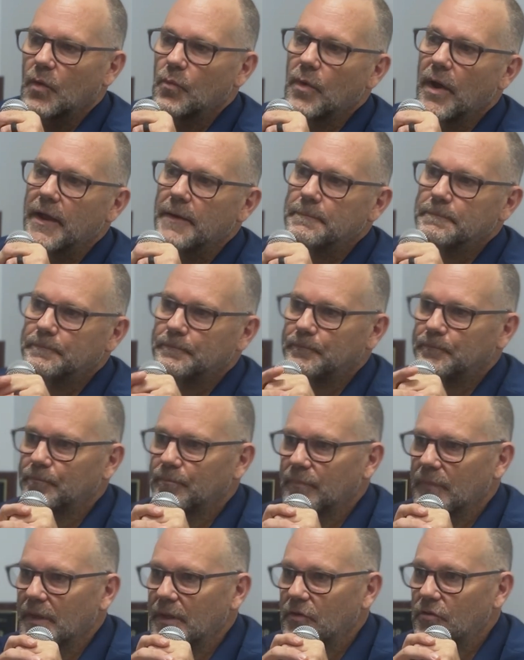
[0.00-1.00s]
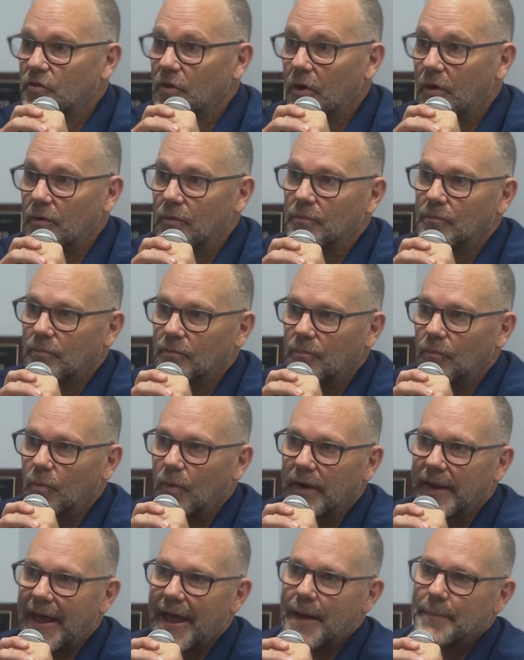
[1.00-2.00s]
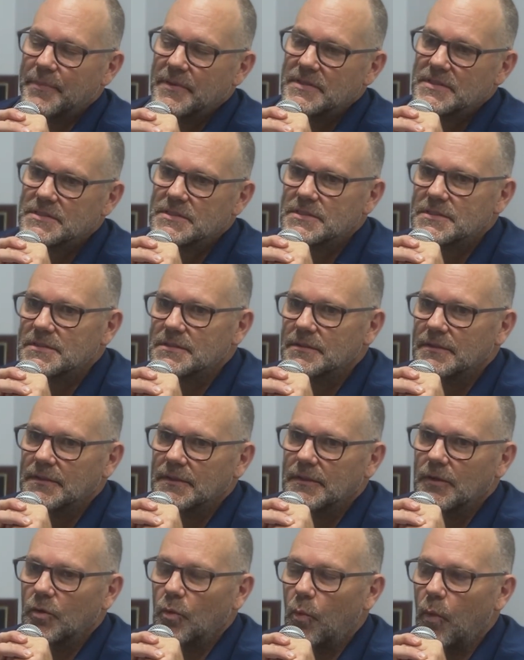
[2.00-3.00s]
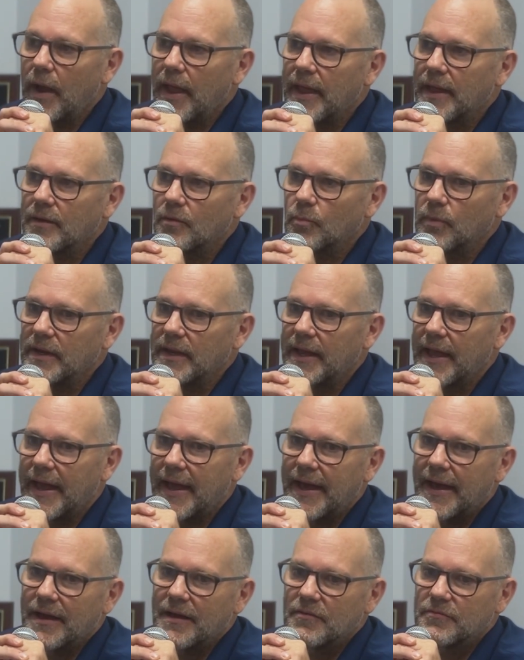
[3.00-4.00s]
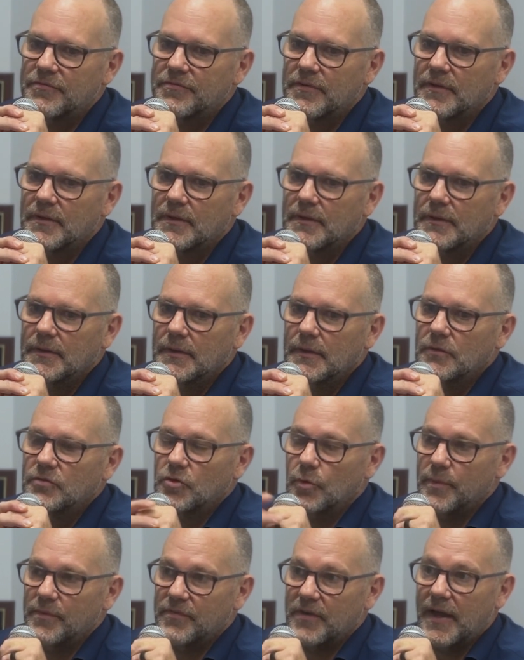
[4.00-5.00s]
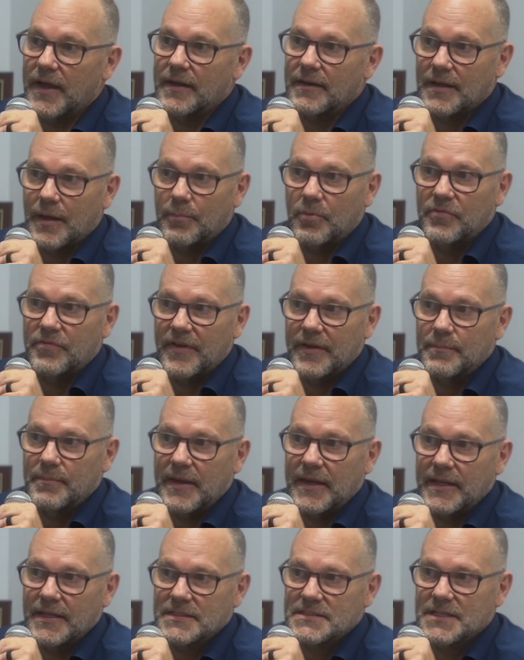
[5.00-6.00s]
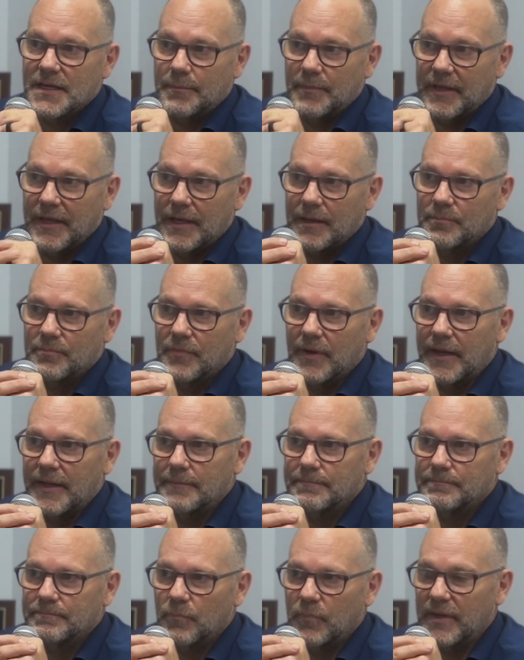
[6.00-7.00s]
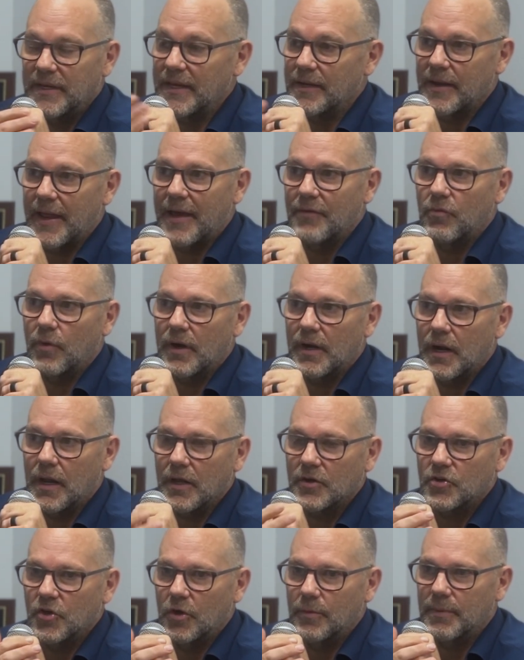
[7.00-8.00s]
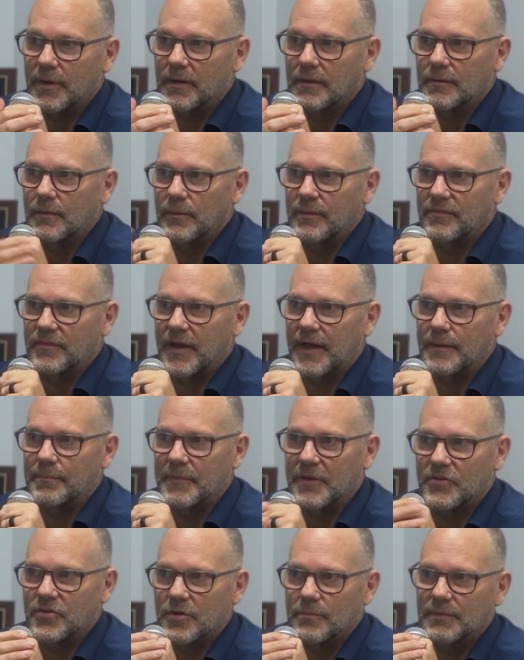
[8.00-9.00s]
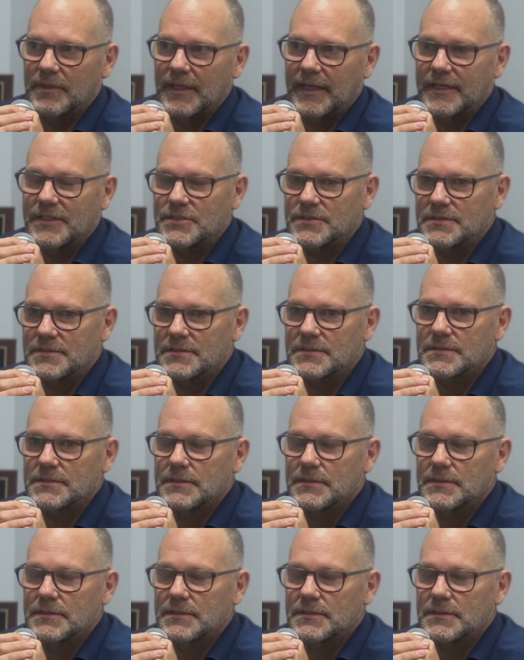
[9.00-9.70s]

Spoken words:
Right. So what happens when we have So we've got a couple Fed meetings coming up, right? We didn't have one in October. We've got midterm elections.